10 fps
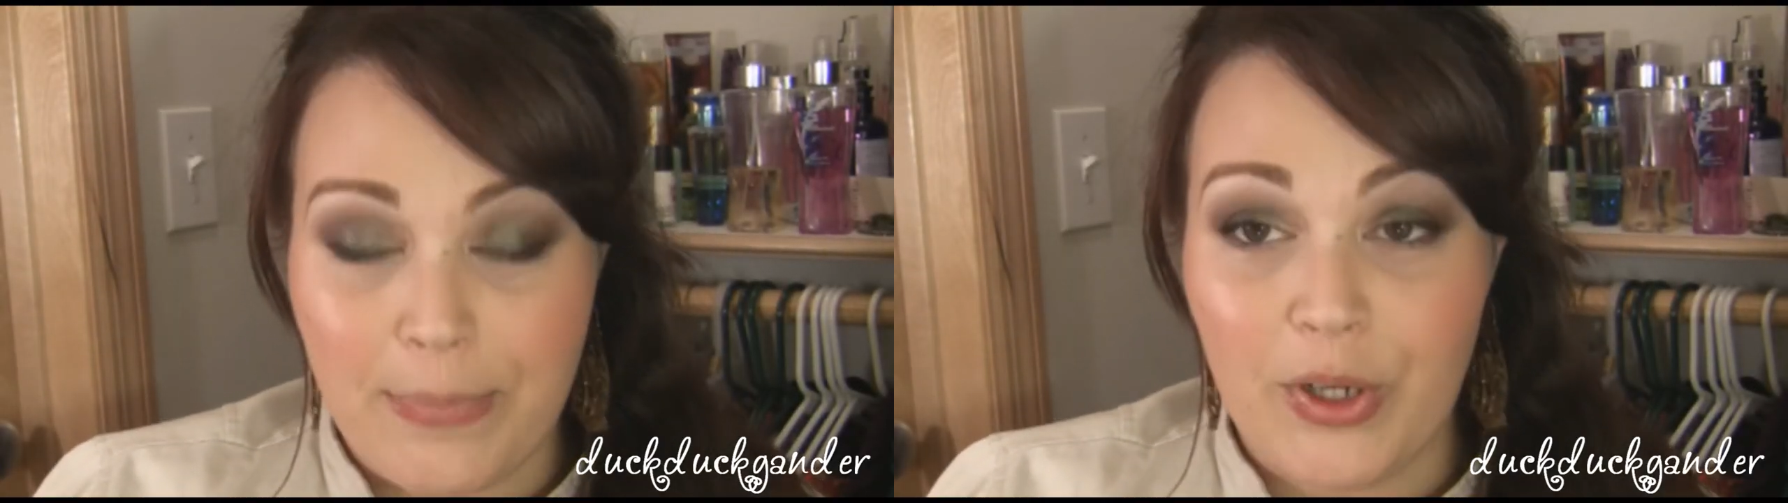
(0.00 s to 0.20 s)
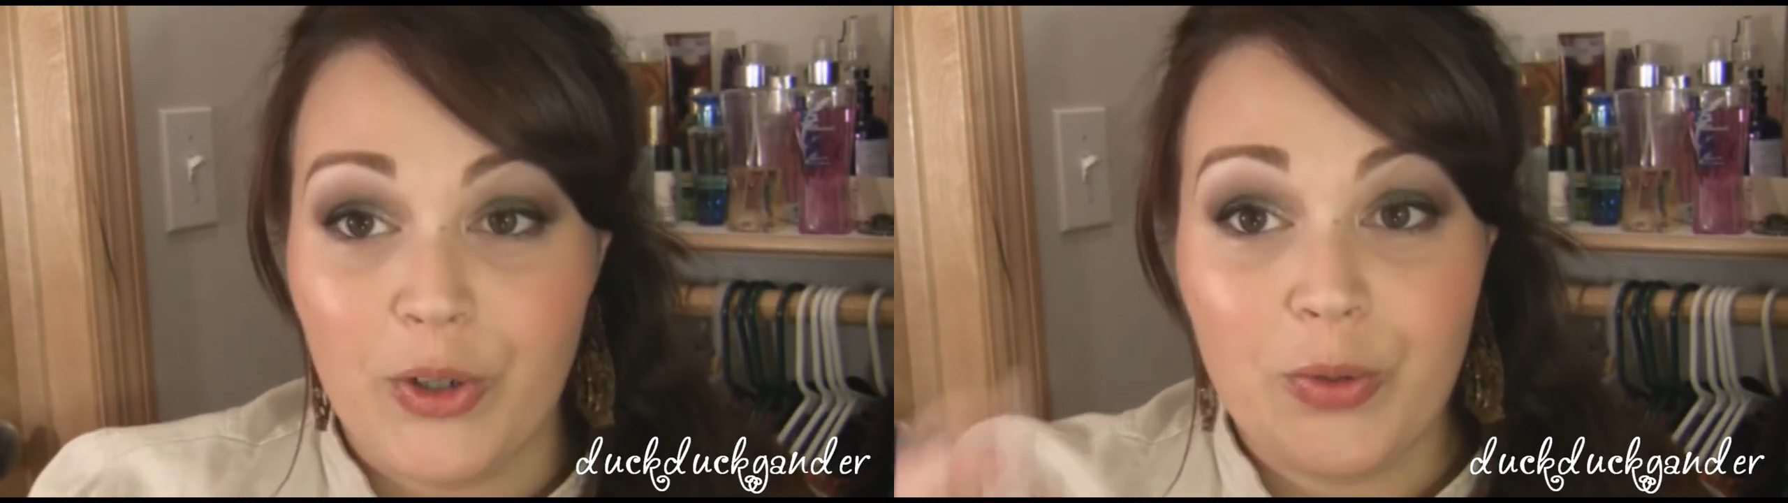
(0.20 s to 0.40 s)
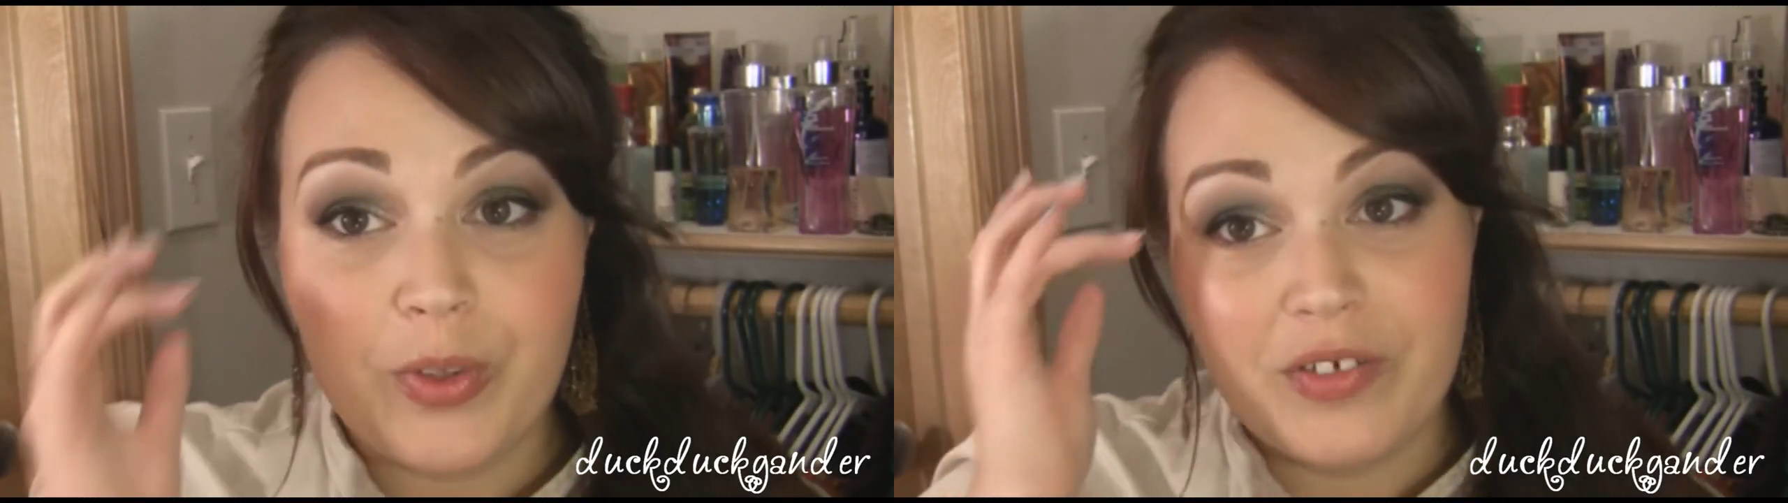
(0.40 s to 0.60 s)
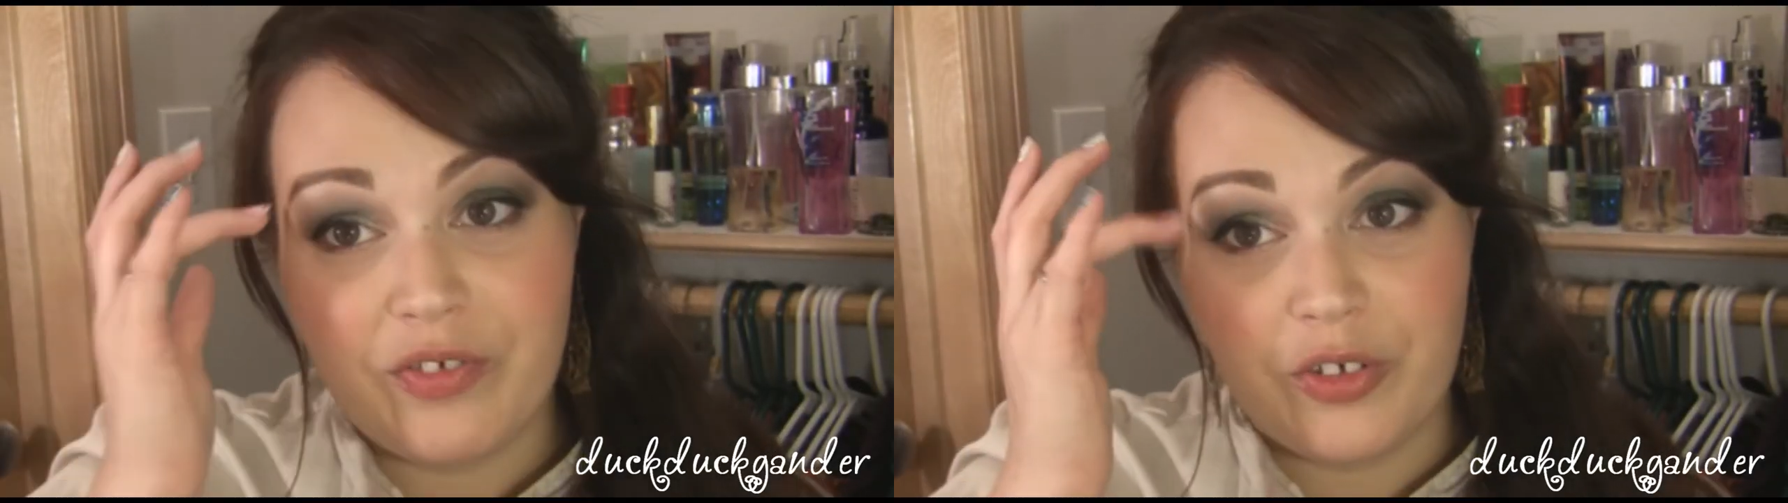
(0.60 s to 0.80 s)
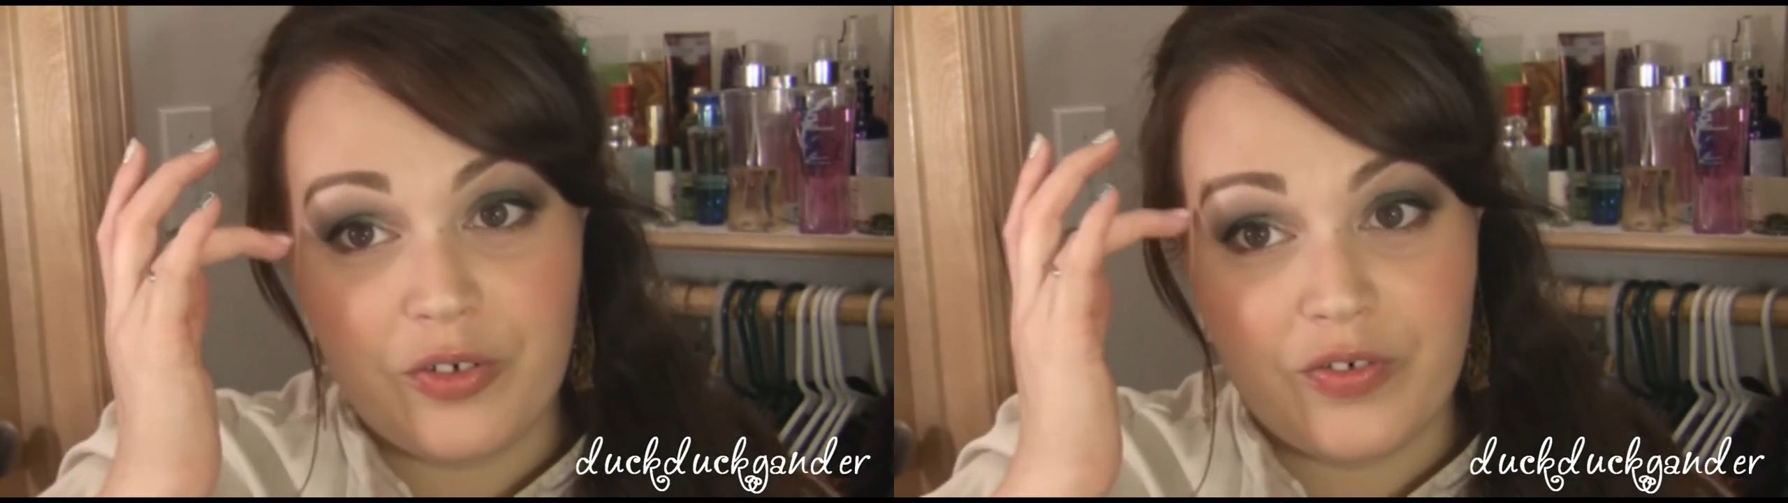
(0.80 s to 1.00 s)
bow
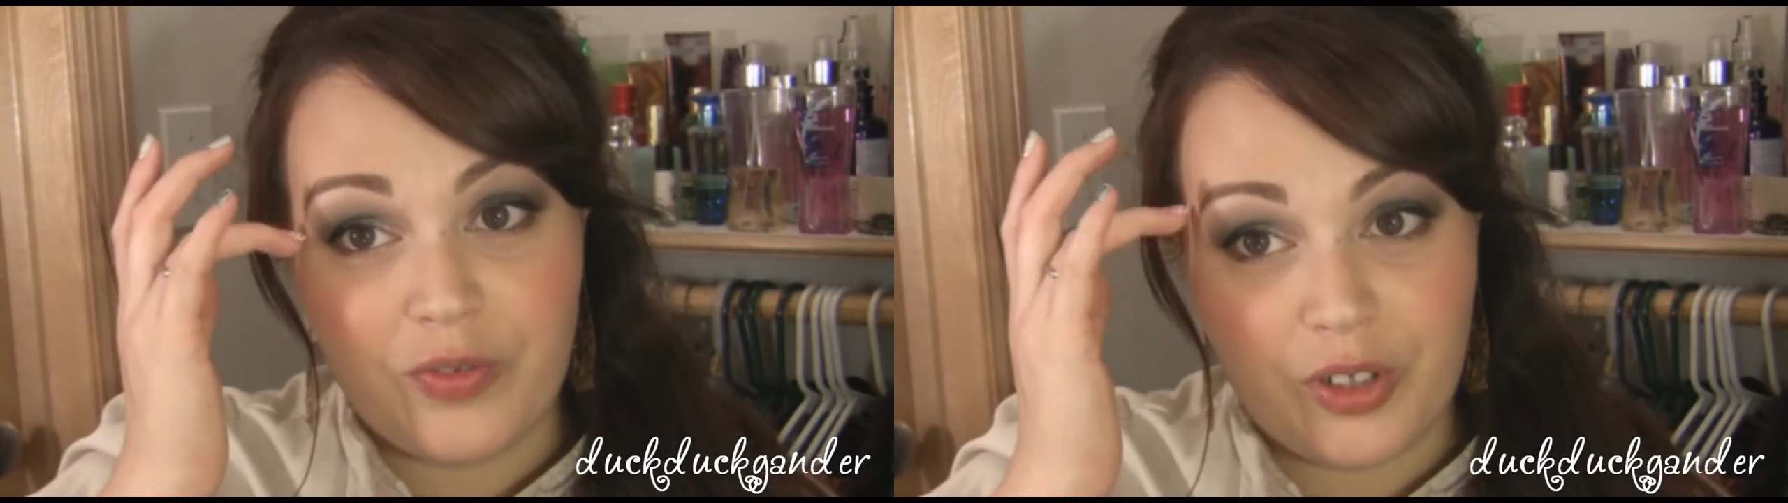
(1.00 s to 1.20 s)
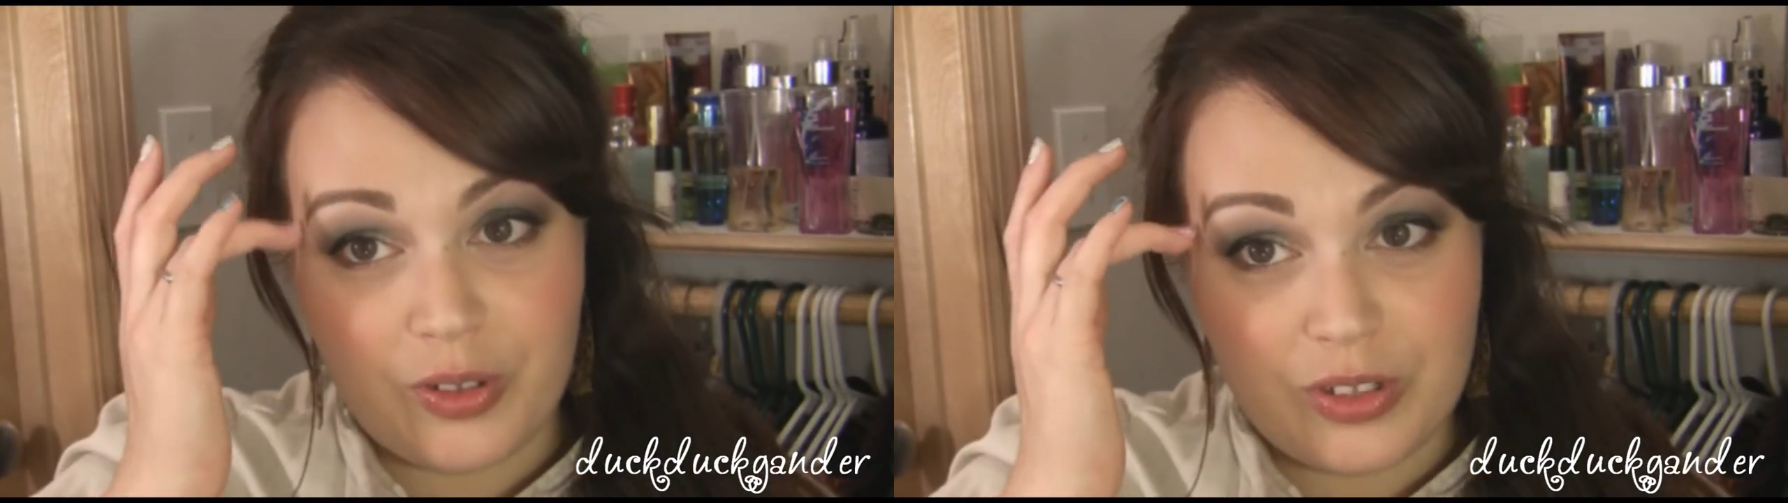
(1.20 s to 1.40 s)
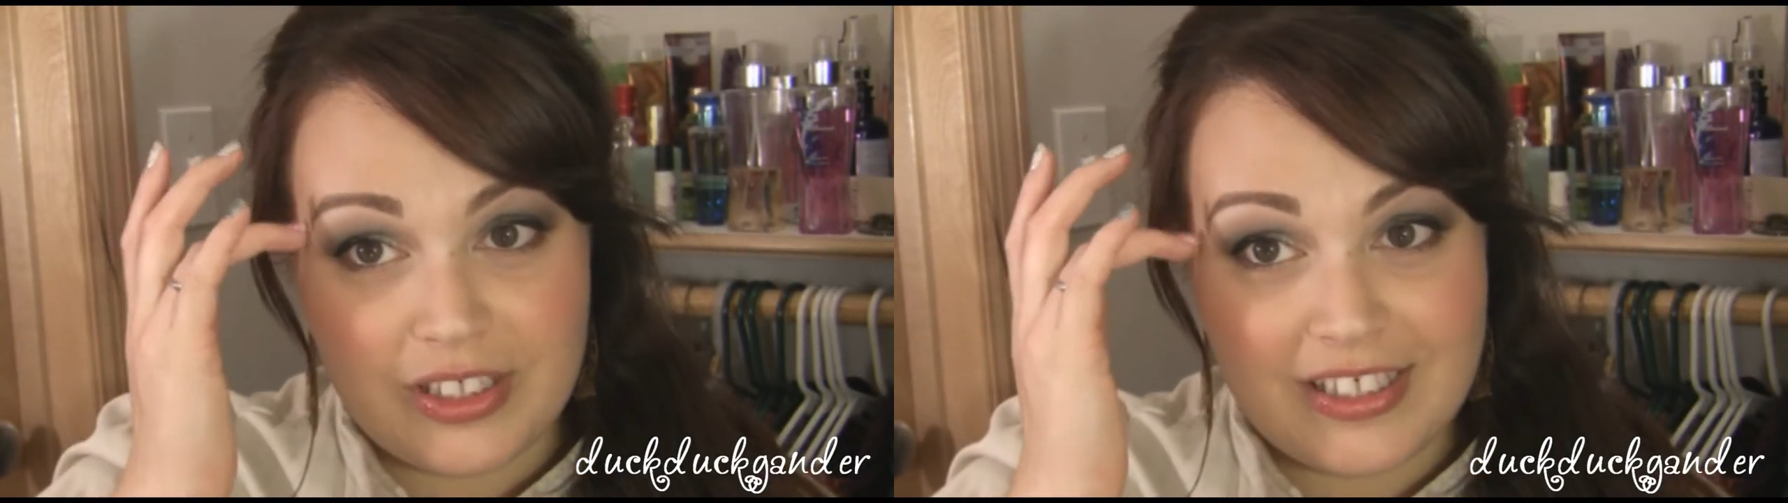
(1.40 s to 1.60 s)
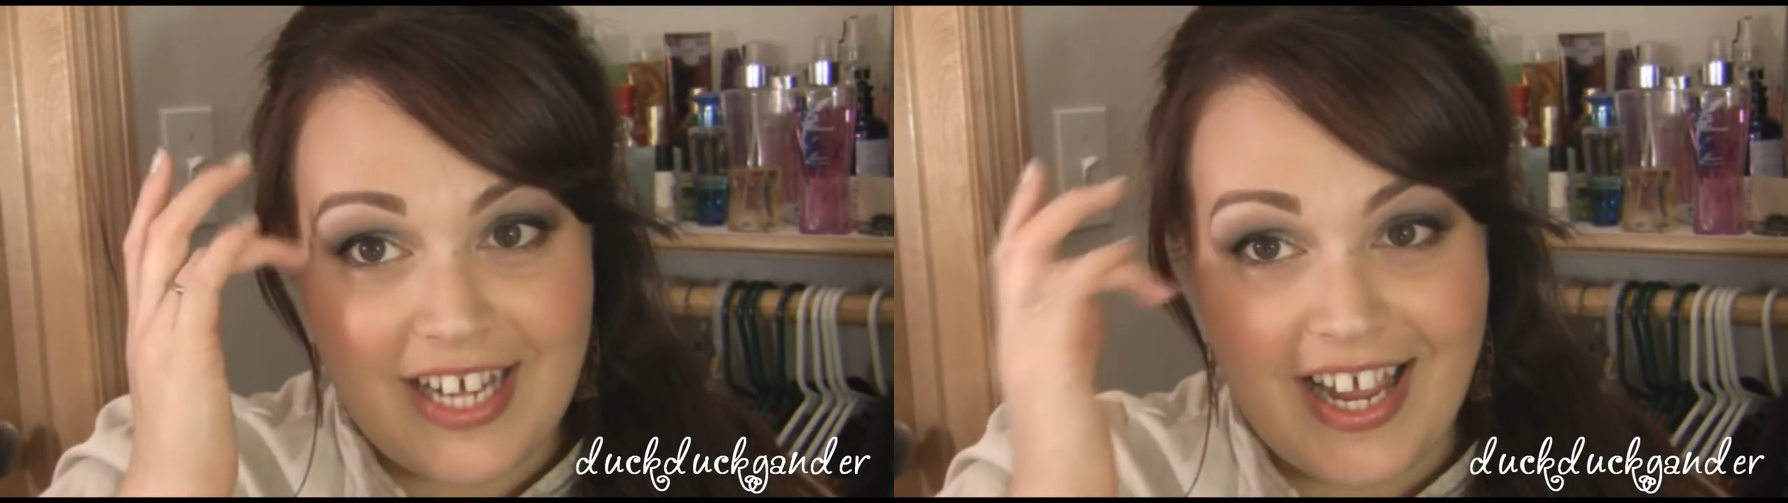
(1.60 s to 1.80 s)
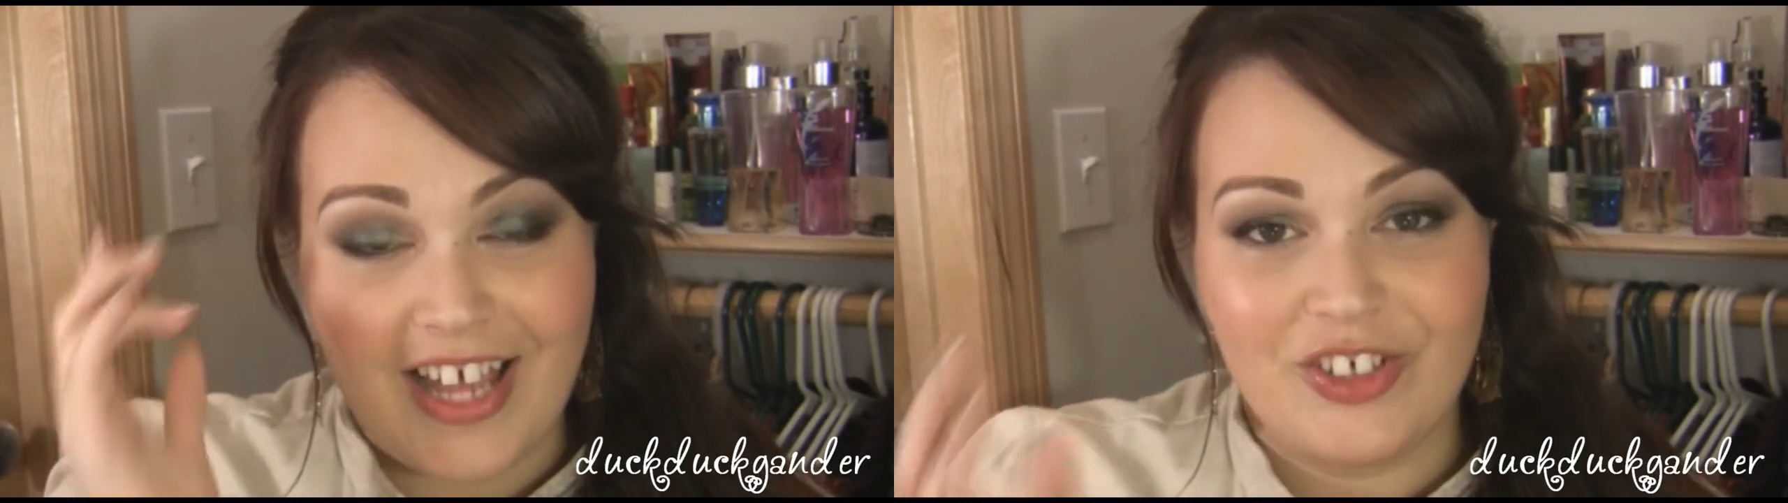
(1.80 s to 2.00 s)
review for you
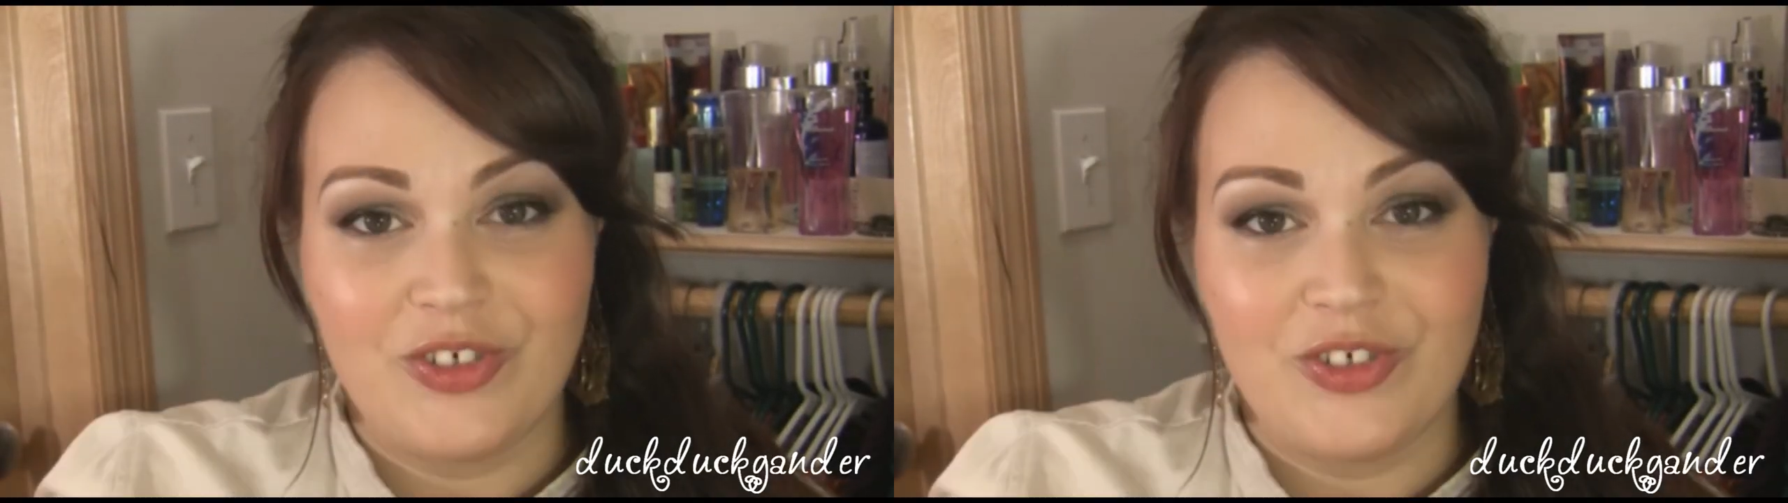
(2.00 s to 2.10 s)
today.